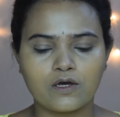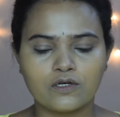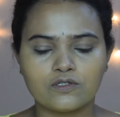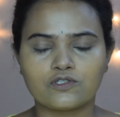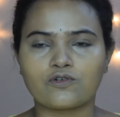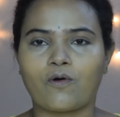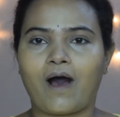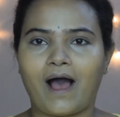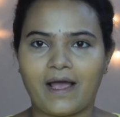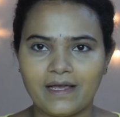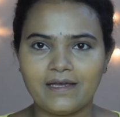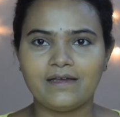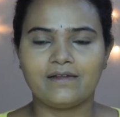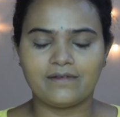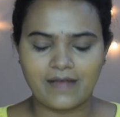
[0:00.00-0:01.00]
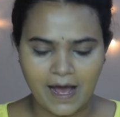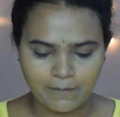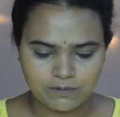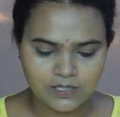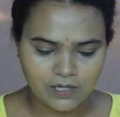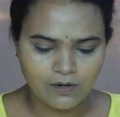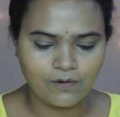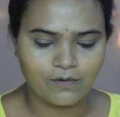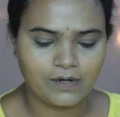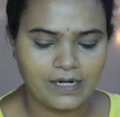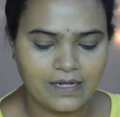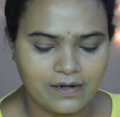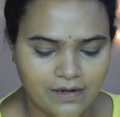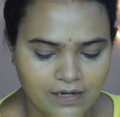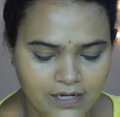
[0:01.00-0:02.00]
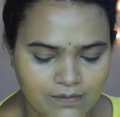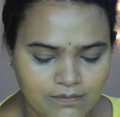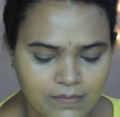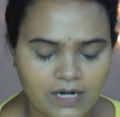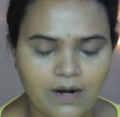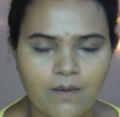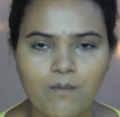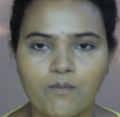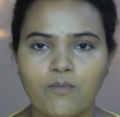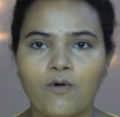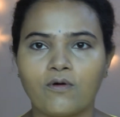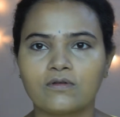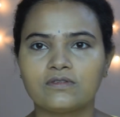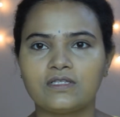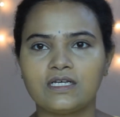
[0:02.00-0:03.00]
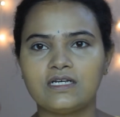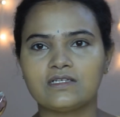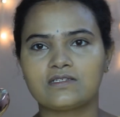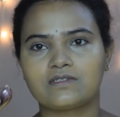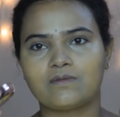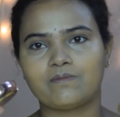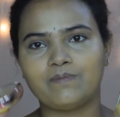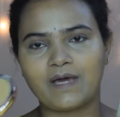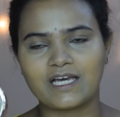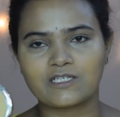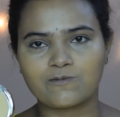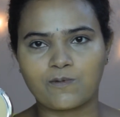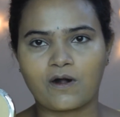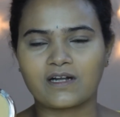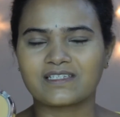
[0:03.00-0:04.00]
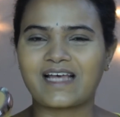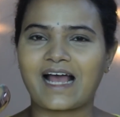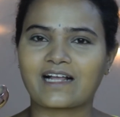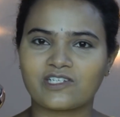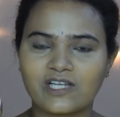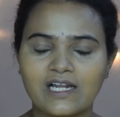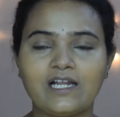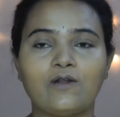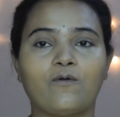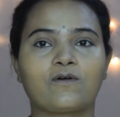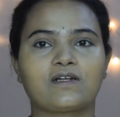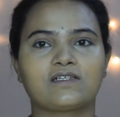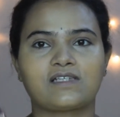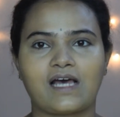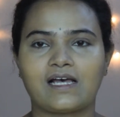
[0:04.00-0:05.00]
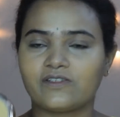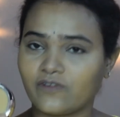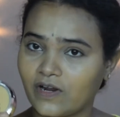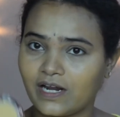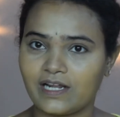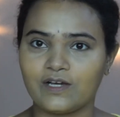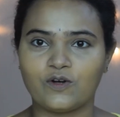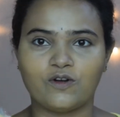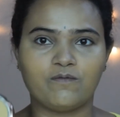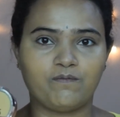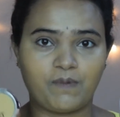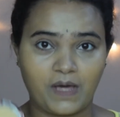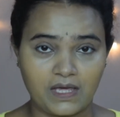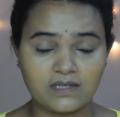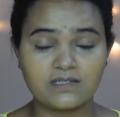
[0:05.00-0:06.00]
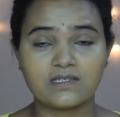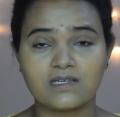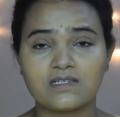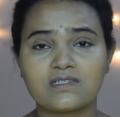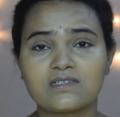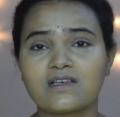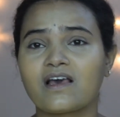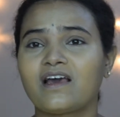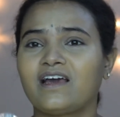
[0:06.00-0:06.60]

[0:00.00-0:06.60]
So I absolutely recommend both these base products. Actually, Lotus has really good bases.